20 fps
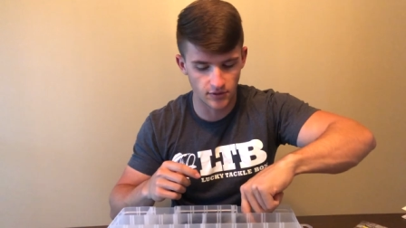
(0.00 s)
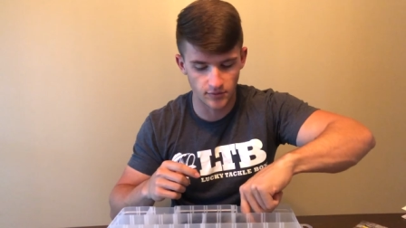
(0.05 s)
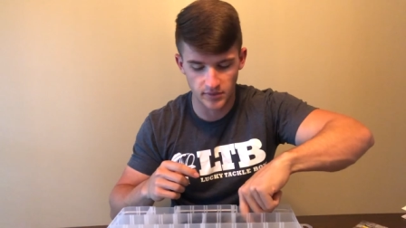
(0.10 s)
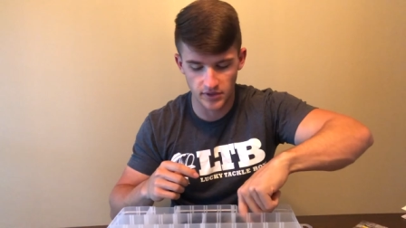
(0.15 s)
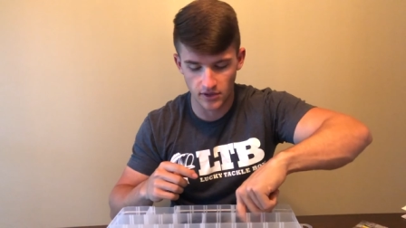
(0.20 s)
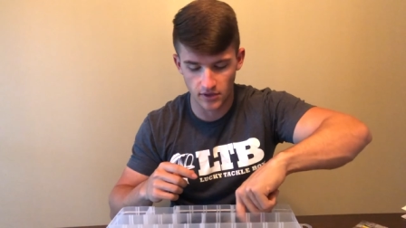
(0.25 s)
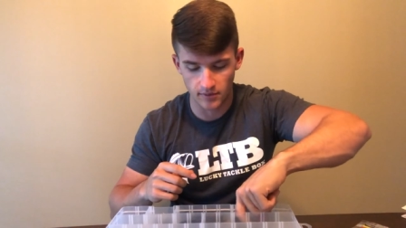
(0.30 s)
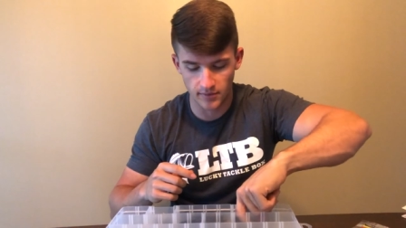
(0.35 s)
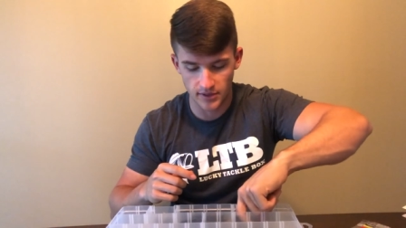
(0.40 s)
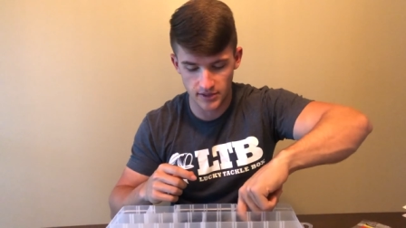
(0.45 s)
gonna
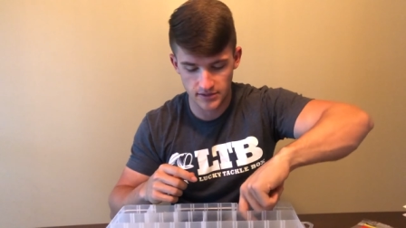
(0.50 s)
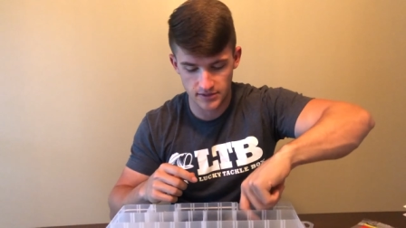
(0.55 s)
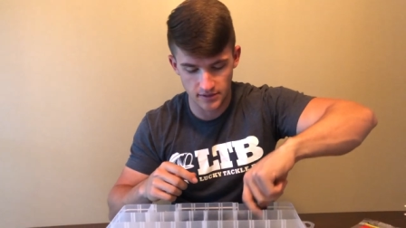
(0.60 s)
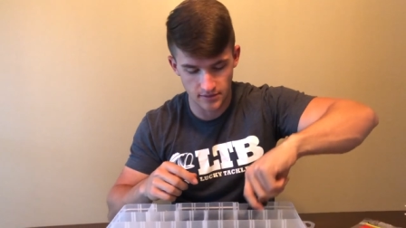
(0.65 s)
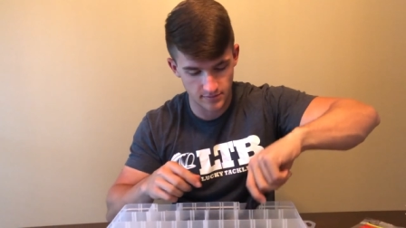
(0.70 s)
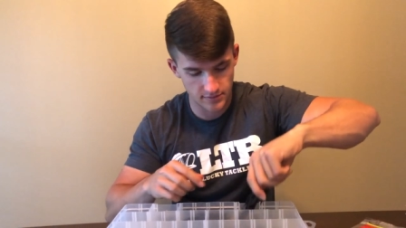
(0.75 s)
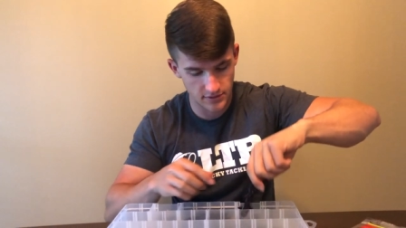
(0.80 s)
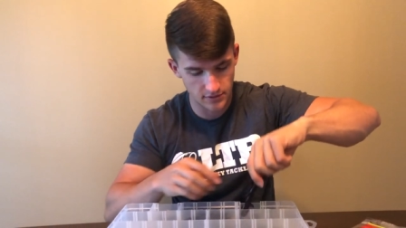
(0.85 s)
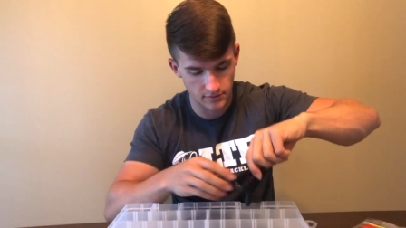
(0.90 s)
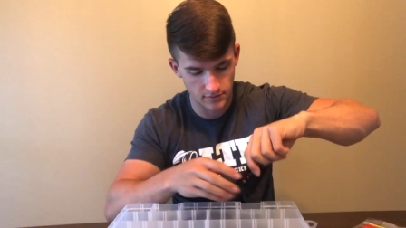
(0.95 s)
be all messed
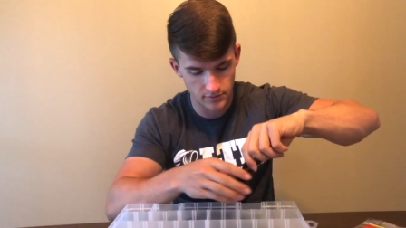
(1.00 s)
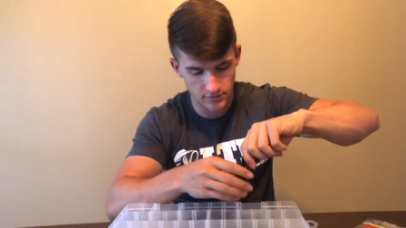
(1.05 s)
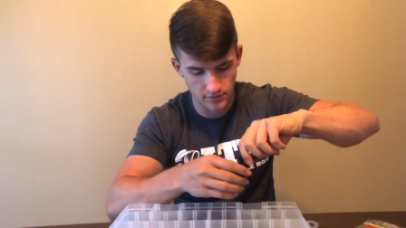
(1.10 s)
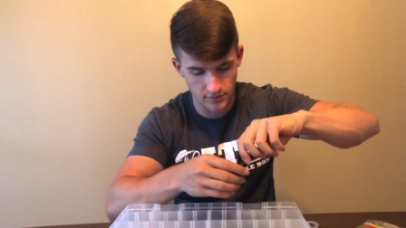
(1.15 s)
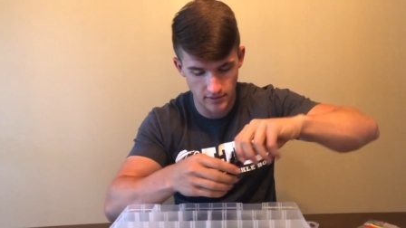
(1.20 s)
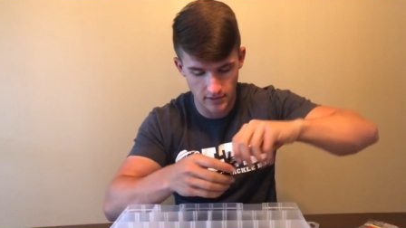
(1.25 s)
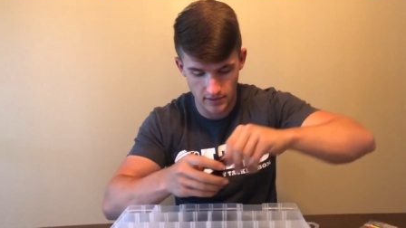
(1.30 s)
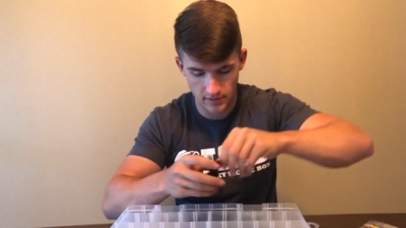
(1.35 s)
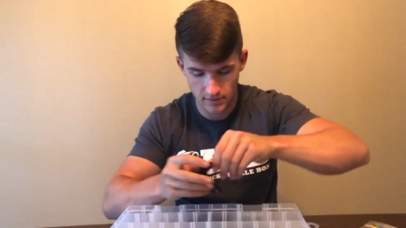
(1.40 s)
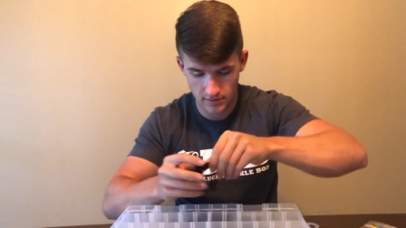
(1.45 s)
up. So don't
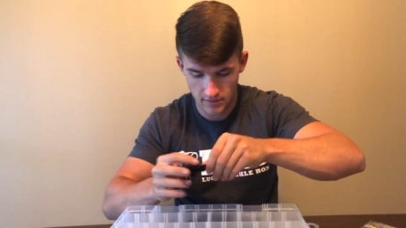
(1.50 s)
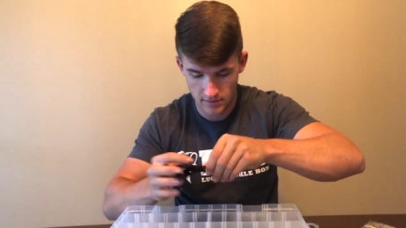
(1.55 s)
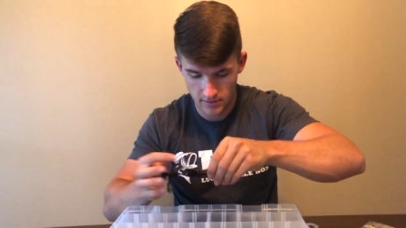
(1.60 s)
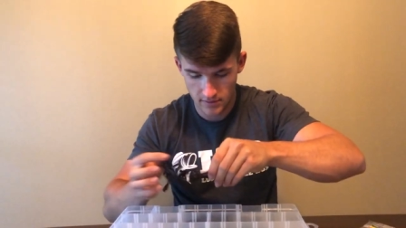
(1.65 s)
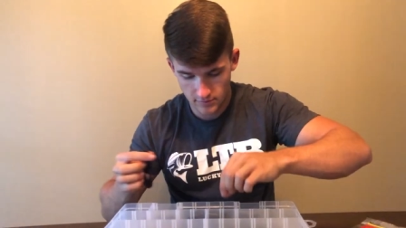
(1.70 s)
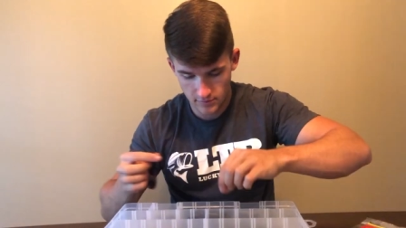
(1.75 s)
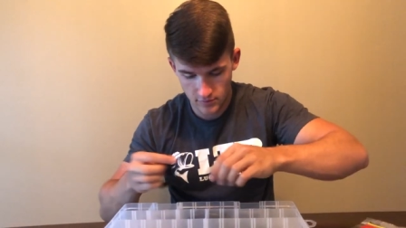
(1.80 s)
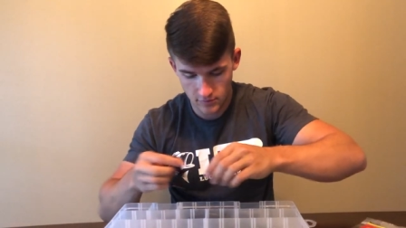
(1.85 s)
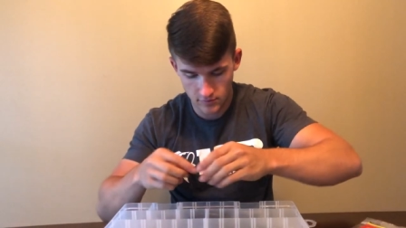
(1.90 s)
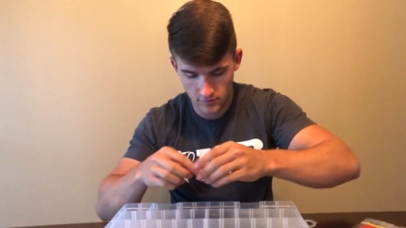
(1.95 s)
do that.
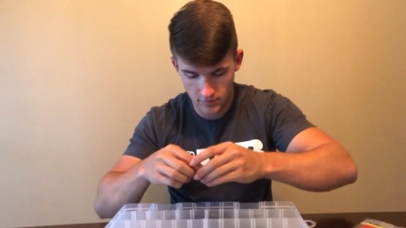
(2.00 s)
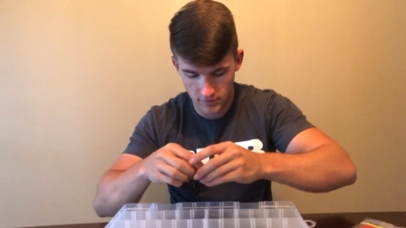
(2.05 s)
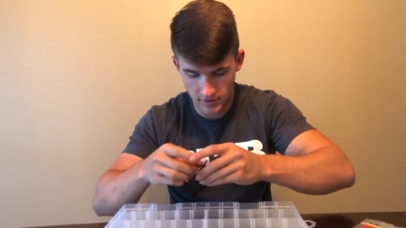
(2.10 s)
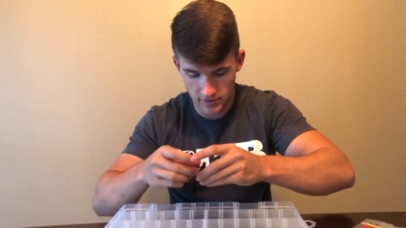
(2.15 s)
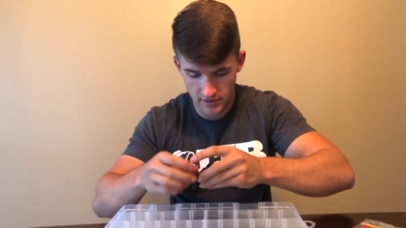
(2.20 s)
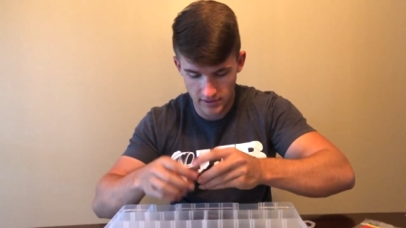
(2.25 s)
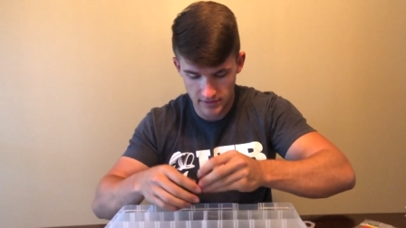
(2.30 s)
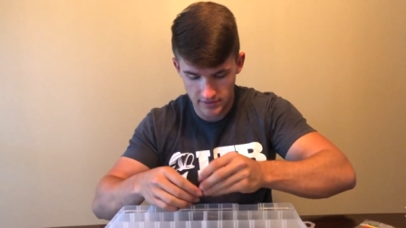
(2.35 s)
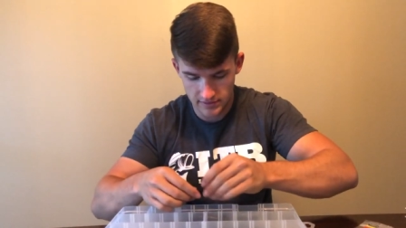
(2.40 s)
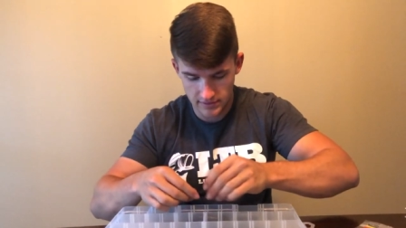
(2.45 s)
I'm gonna
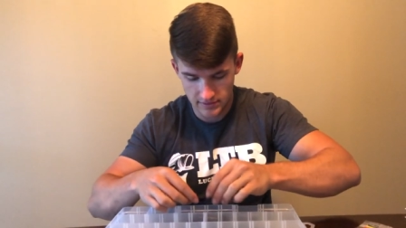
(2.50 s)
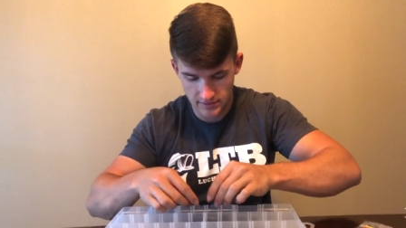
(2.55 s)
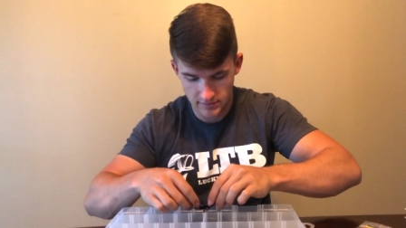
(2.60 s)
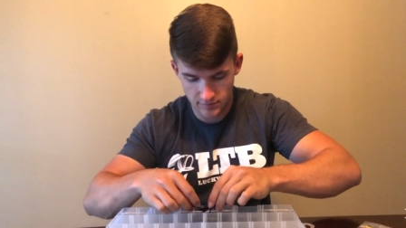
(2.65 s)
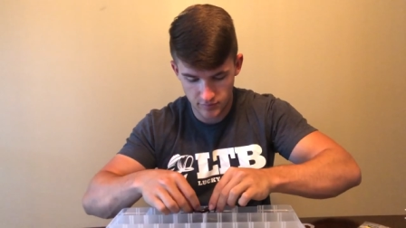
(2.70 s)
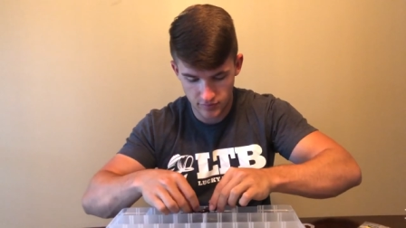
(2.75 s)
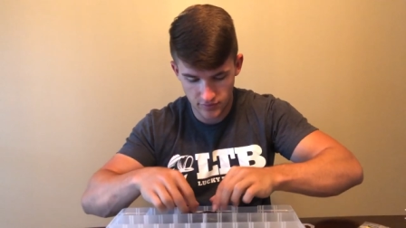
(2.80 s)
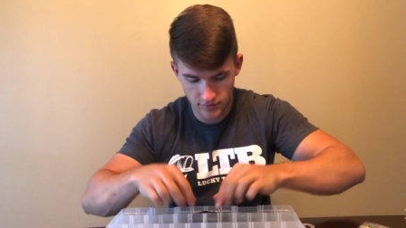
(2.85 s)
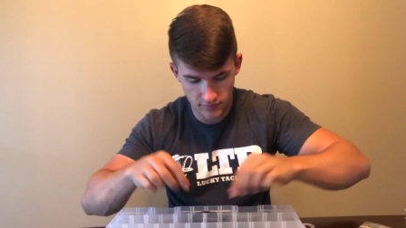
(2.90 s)
organize these